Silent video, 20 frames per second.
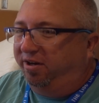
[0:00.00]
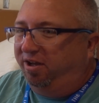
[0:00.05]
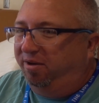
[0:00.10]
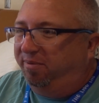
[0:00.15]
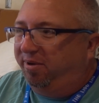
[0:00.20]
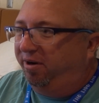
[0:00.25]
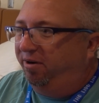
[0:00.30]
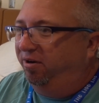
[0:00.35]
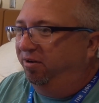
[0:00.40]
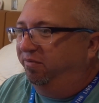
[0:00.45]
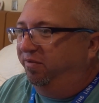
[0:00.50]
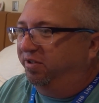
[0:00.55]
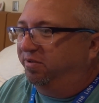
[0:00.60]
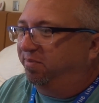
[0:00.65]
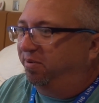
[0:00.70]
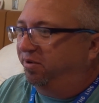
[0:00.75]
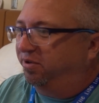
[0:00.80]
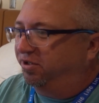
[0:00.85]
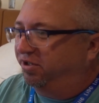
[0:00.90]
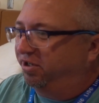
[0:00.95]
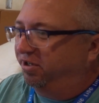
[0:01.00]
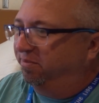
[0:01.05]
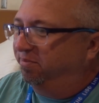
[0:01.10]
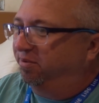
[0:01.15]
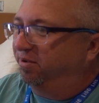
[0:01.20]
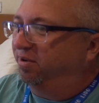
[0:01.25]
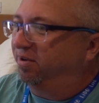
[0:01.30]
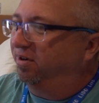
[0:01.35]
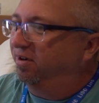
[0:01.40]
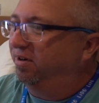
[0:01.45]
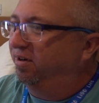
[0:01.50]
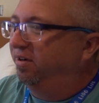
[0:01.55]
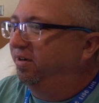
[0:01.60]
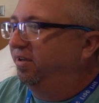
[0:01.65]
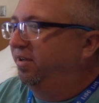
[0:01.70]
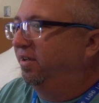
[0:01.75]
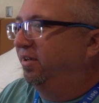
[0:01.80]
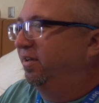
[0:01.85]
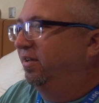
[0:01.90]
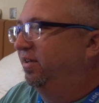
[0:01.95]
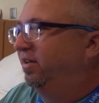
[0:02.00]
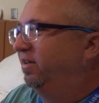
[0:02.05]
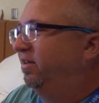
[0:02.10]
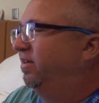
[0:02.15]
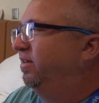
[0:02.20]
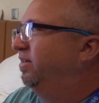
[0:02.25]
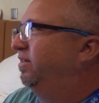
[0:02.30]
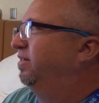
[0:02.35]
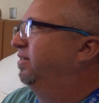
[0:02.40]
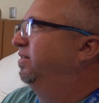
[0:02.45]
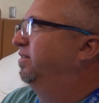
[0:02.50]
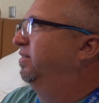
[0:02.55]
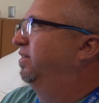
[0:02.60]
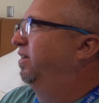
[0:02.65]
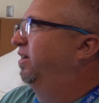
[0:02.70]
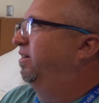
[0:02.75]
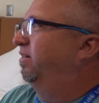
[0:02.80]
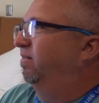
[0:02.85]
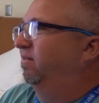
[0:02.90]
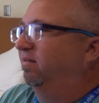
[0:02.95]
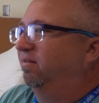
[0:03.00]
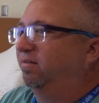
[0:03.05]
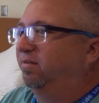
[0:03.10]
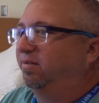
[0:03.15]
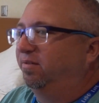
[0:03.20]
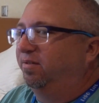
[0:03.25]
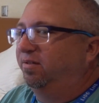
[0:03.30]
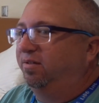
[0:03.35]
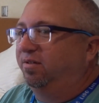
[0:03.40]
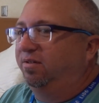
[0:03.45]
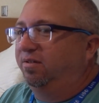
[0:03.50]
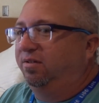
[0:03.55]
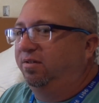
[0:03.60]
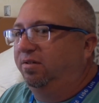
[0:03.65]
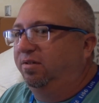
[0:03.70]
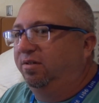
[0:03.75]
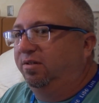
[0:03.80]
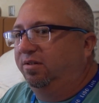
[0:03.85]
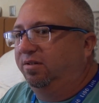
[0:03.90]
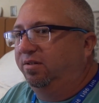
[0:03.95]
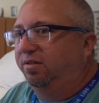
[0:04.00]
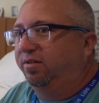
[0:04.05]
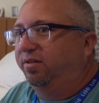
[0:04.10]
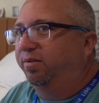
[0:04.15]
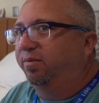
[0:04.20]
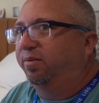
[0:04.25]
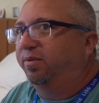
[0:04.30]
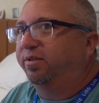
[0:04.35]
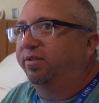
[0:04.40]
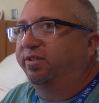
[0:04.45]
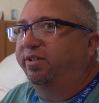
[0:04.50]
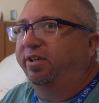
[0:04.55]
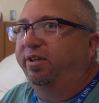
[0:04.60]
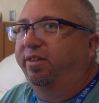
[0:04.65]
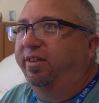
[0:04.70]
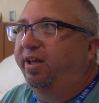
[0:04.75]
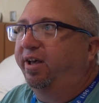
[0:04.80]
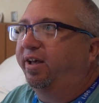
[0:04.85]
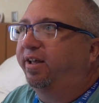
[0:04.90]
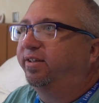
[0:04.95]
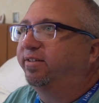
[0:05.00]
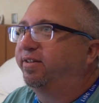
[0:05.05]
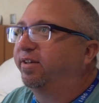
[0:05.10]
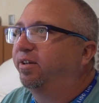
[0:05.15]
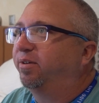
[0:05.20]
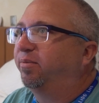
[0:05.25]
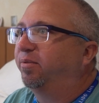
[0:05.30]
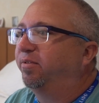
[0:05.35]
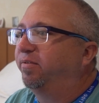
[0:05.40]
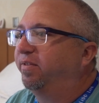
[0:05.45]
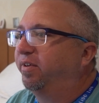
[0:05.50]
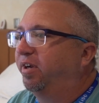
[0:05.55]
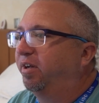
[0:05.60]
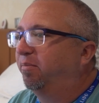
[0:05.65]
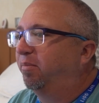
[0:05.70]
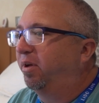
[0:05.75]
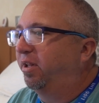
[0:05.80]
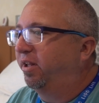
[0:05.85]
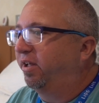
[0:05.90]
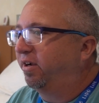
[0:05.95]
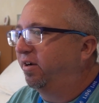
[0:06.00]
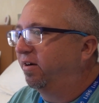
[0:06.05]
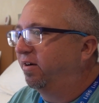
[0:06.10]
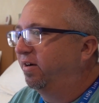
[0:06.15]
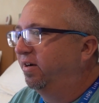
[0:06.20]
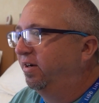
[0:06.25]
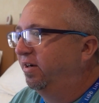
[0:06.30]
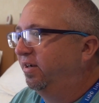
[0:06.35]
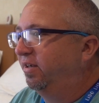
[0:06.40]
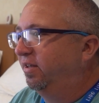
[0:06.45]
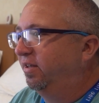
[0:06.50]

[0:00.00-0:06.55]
it up. I don't know if it's per ship or... I don't know. So we'll see that. So I don't want to forget my liquor.